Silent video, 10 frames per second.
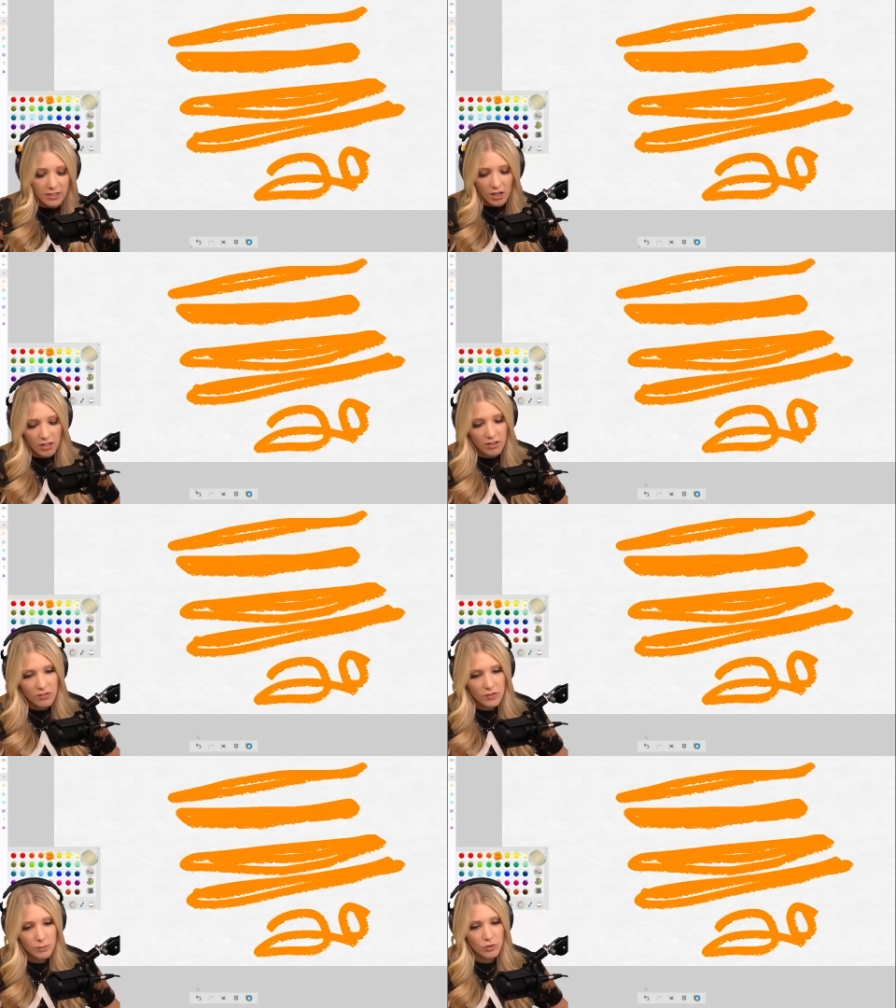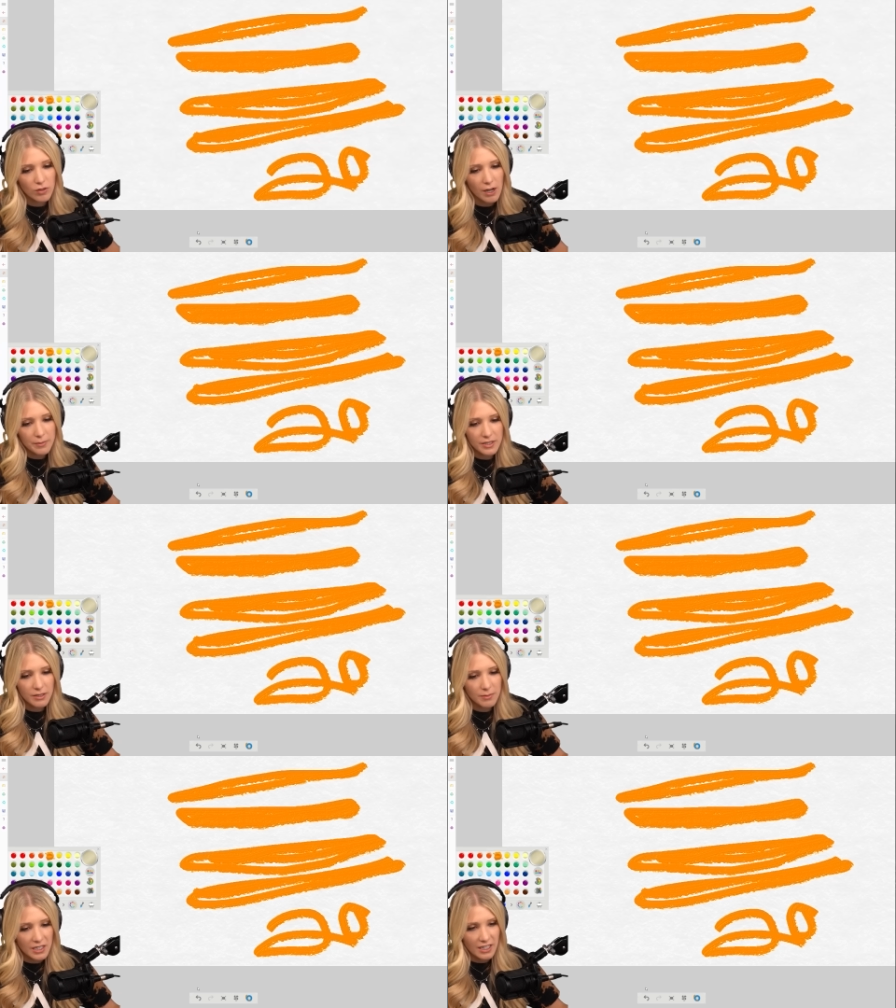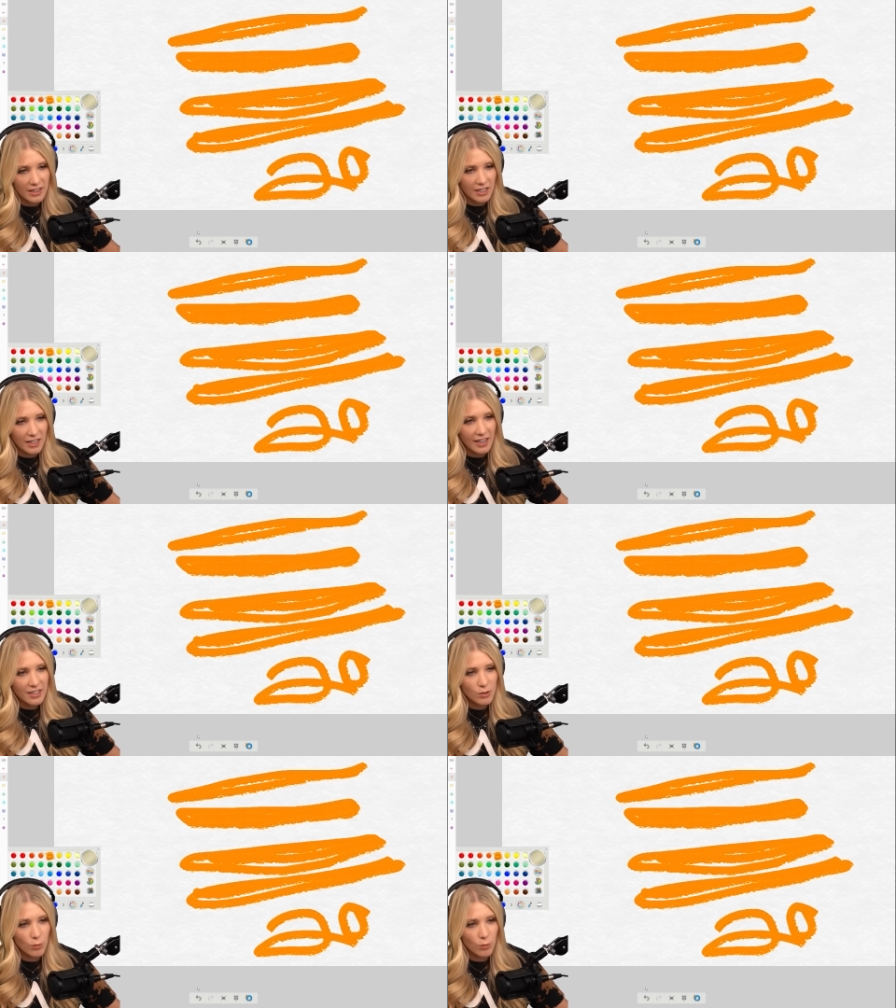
Not all of them dropped them, and I think I had to